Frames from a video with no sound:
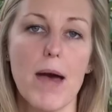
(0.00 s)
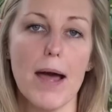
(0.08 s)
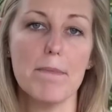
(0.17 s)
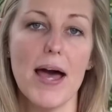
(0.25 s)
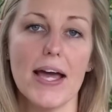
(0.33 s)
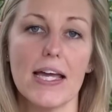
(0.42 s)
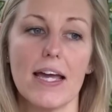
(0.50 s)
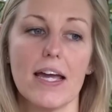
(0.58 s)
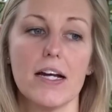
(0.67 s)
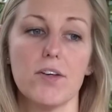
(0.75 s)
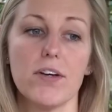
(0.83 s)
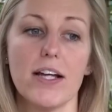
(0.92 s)
backpacking
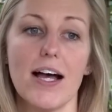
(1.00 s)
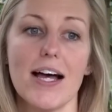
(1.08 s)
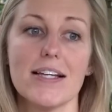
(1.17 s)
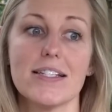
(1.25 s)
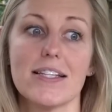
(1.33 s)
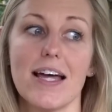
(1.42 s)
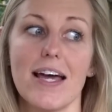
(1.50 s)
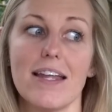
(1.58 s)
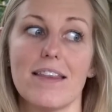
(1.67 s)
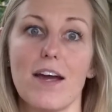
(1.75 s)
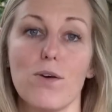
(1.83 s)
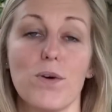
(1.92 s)
and I realized that
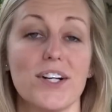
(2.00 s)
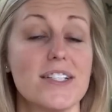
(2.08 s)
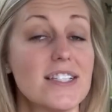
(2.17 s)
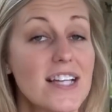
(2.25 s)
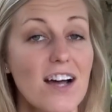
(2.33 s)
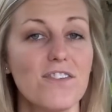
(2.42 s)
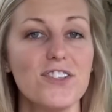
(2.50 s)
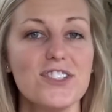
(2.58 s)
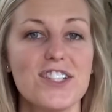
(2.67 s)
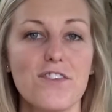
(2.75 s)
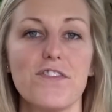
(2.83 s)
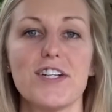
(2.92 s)
there were several
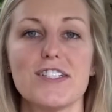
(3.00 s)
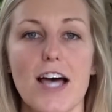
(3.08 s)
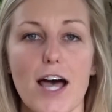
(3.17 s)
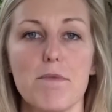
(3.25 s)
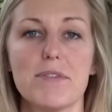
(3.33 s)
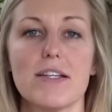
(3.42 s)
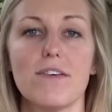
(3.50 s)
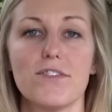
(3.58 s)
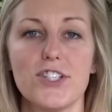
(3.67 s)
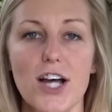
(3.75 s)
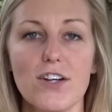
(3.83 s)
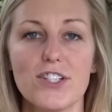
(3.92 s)
different types of
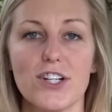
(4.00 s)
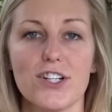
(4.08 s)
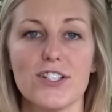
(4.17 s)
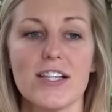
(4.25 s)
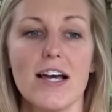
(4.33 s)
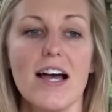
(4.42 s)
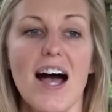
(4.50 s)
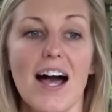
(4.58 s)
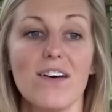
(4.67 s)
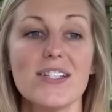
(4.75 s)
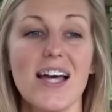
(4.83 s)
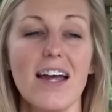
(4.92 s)
shelters,
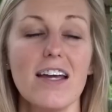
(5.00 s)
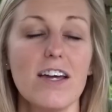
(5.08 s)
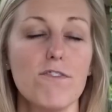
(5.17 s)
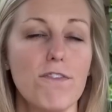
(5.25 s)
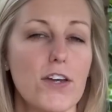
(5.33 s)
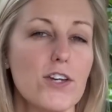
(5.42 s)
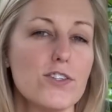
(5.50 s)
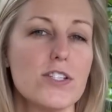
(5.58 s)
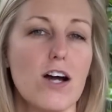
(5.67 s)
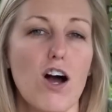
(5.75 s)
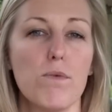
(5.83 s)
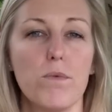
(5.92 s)
I was kind of
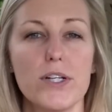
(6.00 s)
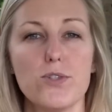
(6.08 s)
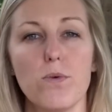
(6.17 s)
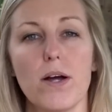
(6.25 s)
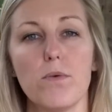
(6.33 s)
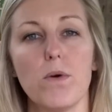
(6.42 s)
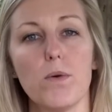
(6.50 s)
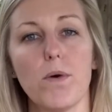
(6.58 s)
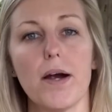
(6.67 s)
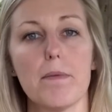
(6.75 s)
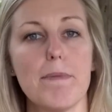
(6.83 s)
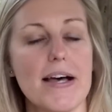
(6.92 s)
confused on which one would
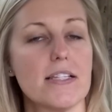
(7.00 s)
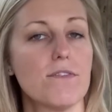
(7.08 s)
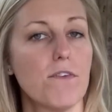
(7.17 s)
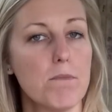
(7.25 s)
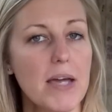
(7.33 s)
work best for